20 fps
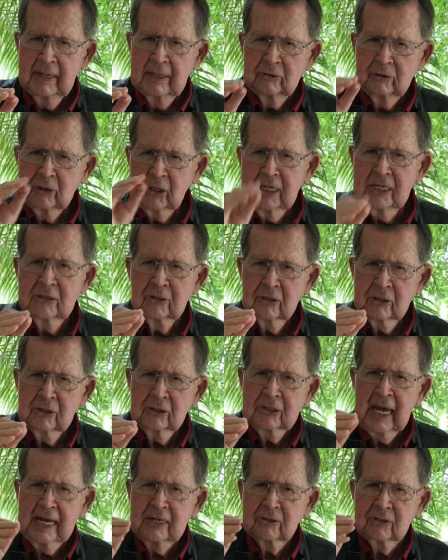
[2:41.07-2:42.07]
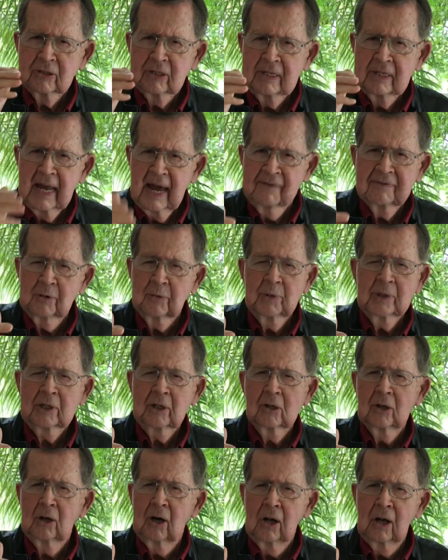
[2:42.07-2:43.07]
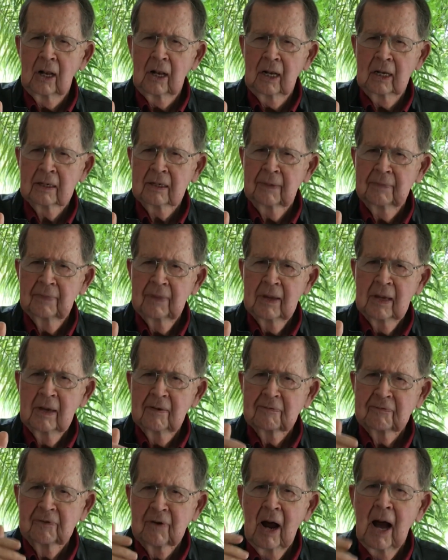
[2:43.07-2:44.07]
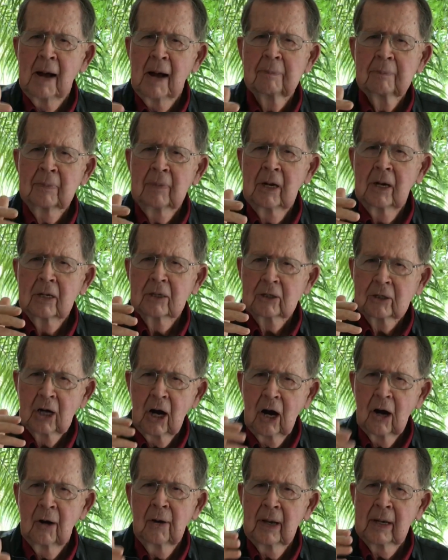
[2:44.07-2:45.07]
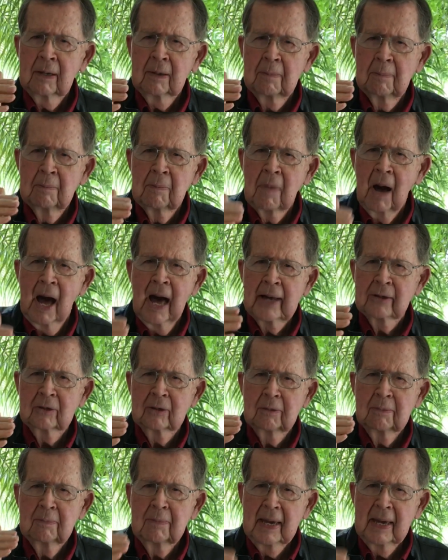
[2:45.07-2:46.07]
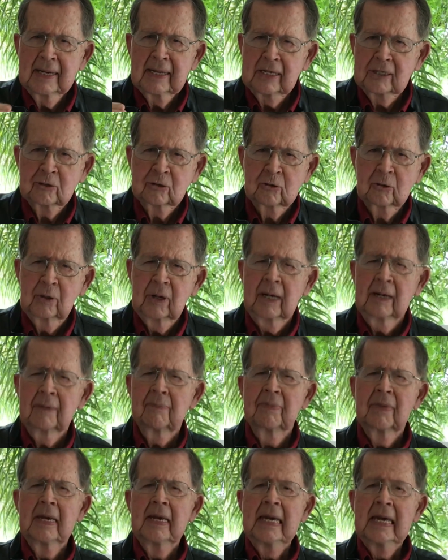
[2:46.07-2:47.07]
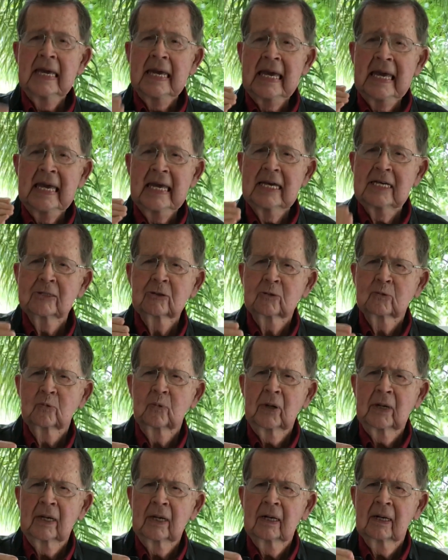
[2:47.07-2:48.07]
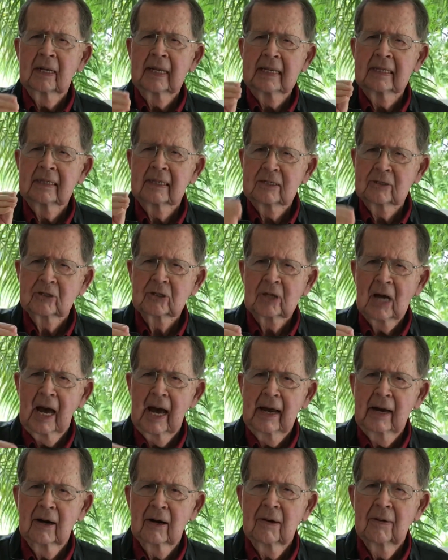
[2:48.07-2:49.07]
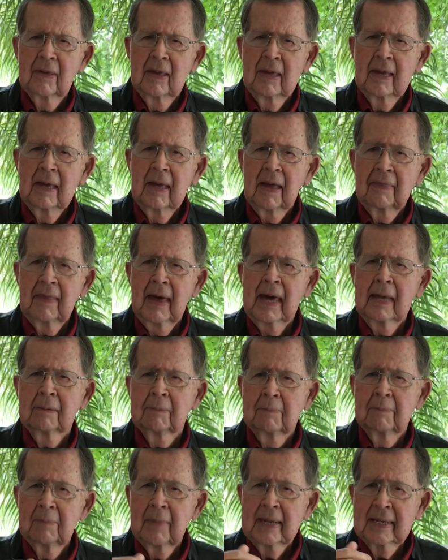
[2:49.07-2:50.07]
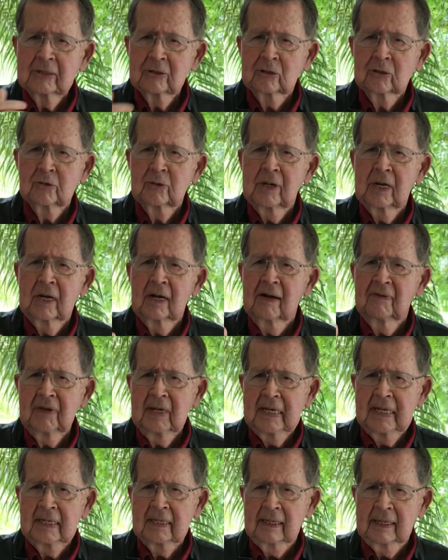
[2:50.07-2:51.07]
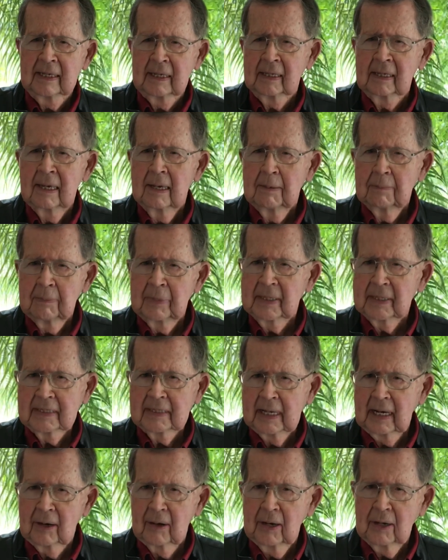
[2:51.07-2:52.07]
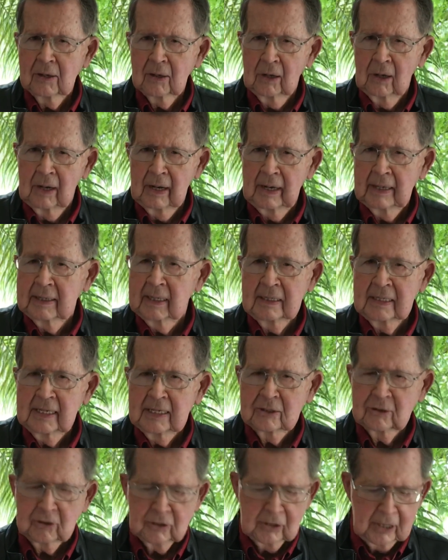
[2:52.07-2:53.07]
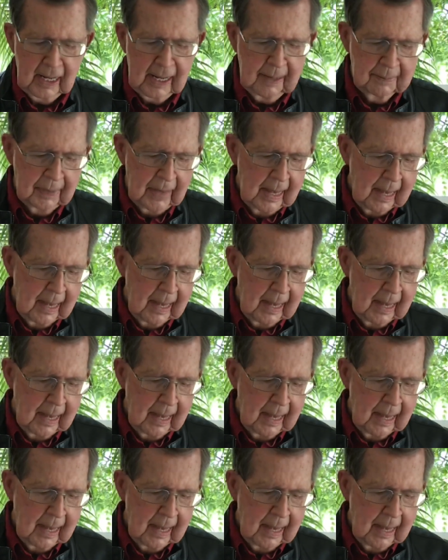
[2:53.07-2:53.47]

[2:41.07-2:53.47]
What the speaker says: Jesus has never recalled from current modern ministry His will and desire that ministry of healing be carried on in His name.